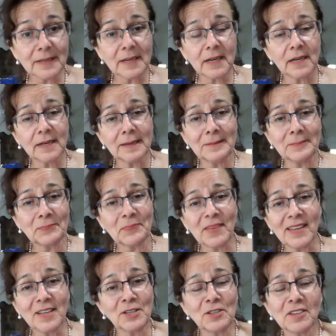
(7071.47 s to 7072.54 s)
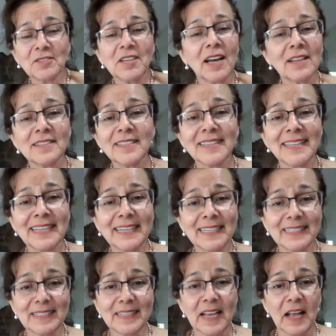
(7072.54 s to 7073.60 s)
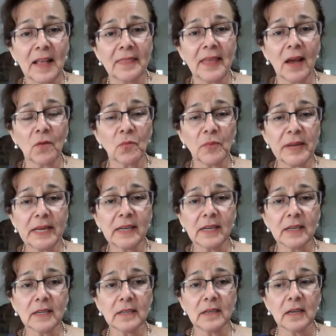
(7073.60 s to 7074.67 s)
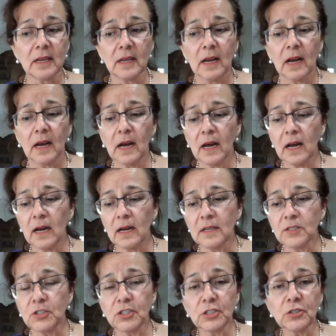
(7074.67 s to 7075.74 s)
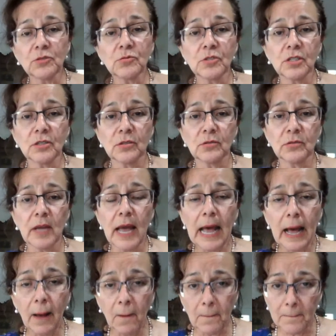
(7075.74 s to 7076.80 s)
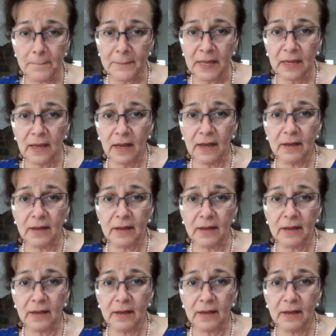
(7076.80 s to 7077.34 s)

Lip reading: There are tons of things that we can do to help